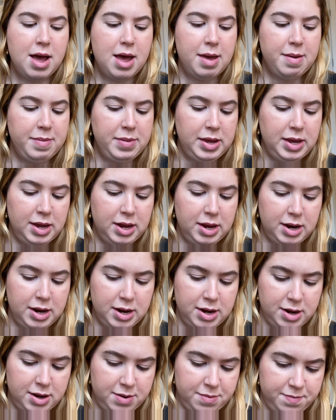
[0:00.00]
I
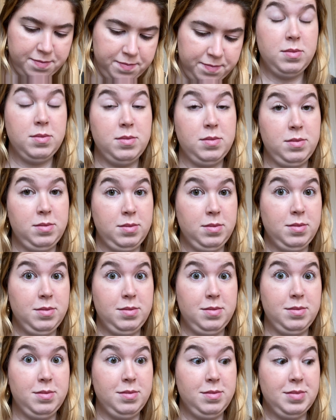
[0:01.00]
mean,
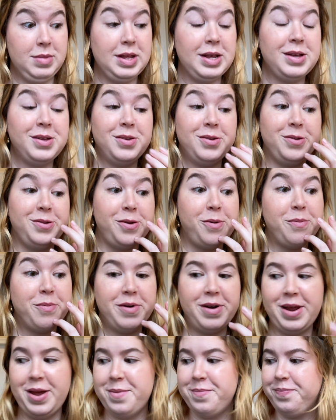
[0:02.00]
so
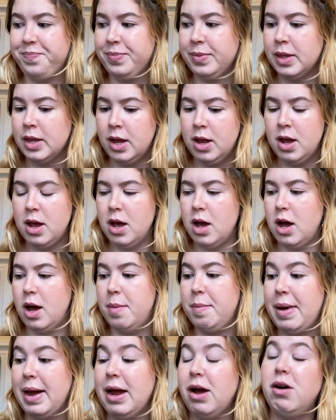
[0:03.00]
pretty.
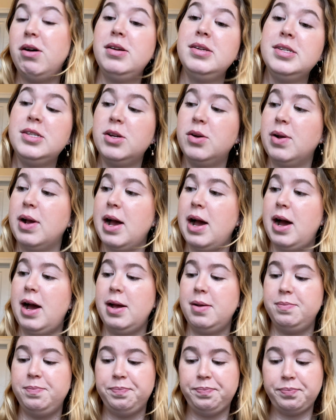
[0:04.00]
I also
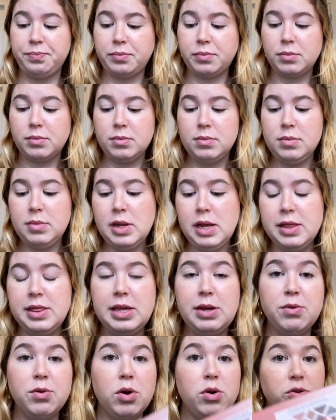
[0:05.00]
got
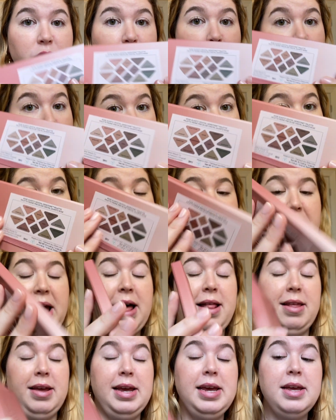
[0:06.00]
the Rose Quartz
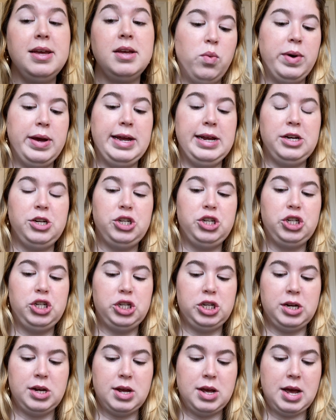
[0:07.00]
palette,
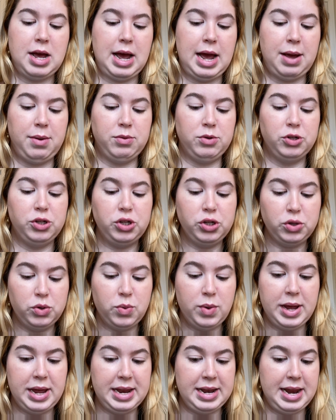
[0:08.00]
which I will do
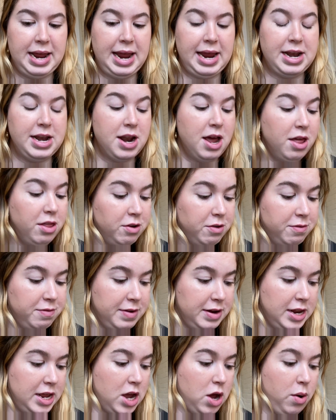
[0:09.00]
in another
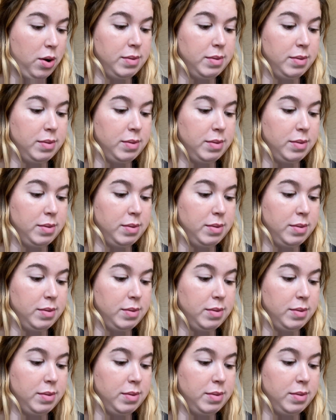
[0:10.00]
video.